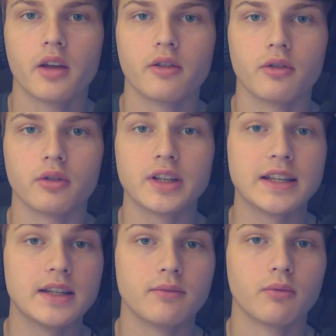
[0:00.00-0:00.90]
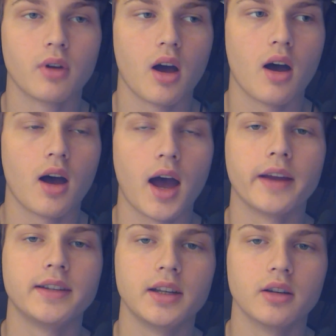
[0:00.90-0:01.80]
they're
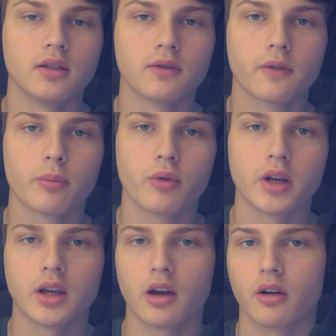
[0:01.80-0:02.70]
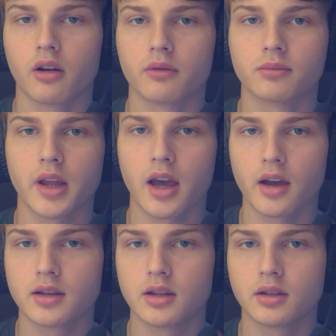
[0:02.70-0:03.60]
ideal for bringing out on
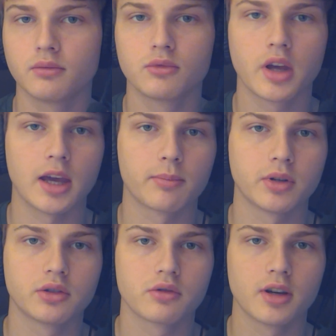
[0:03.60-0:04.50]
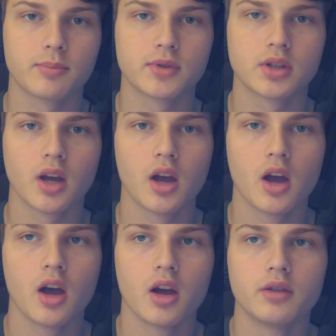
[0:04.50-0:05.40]
hiking, camping trips,
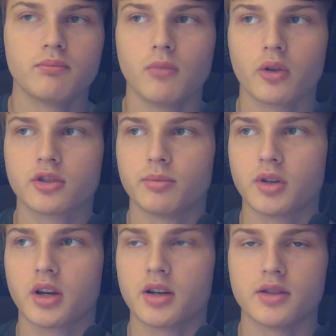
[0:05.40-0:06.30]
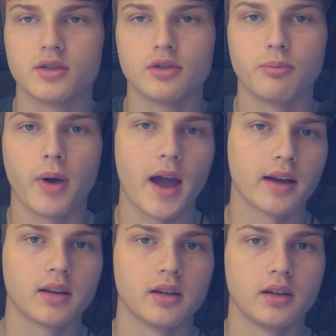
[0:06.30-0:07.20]
mostly because you
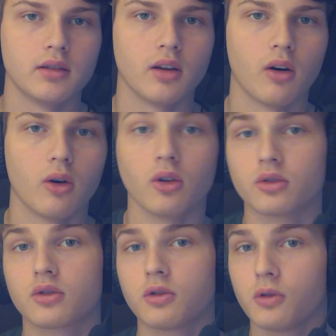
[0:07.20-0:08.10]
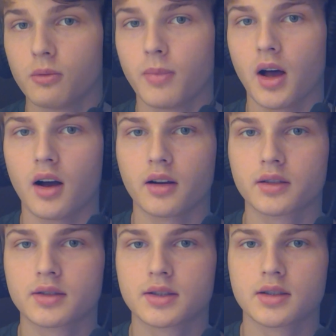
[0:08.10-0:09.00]
pack in a whole
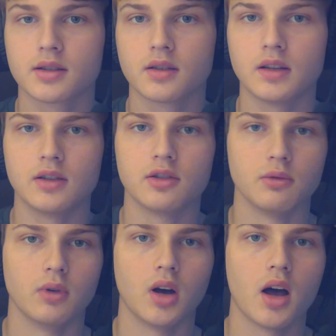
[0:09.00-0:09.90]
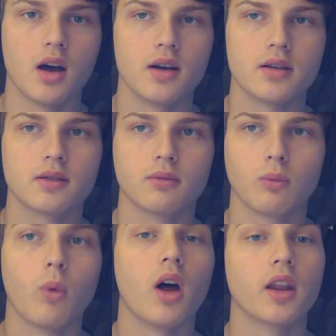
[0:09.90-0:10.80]
toolbox into a
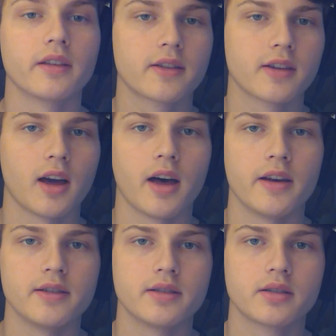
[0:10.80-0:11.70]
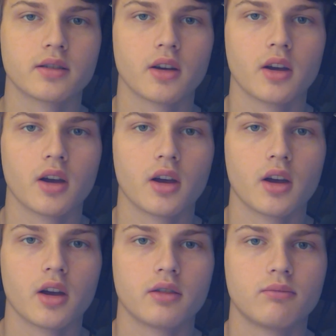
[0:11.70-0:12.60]
wallet size
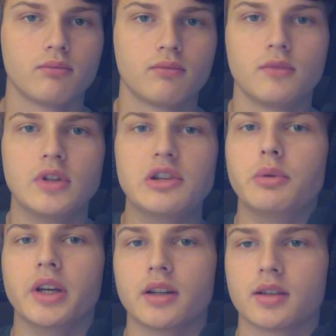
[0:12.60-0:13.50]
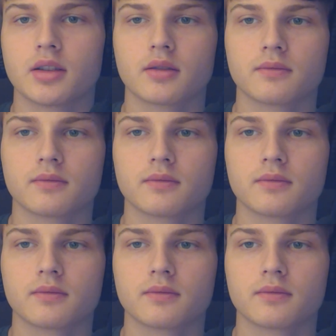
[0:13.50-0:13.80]
unit.